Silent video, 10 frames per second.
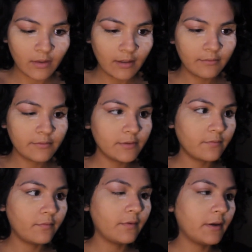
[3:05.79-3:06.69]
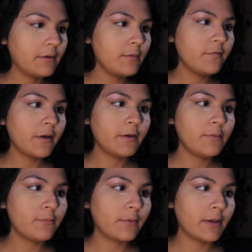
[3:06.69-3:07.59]
That was very,
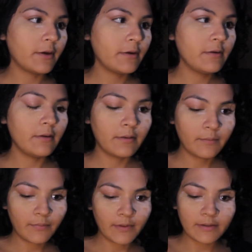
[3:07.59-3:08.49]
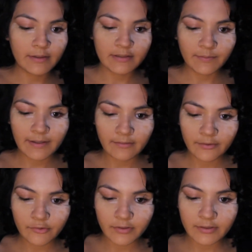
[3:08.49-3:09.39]
very weird, but this
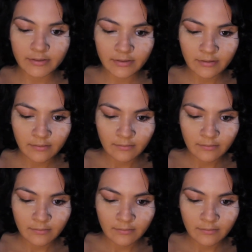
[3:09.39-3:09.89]
powder just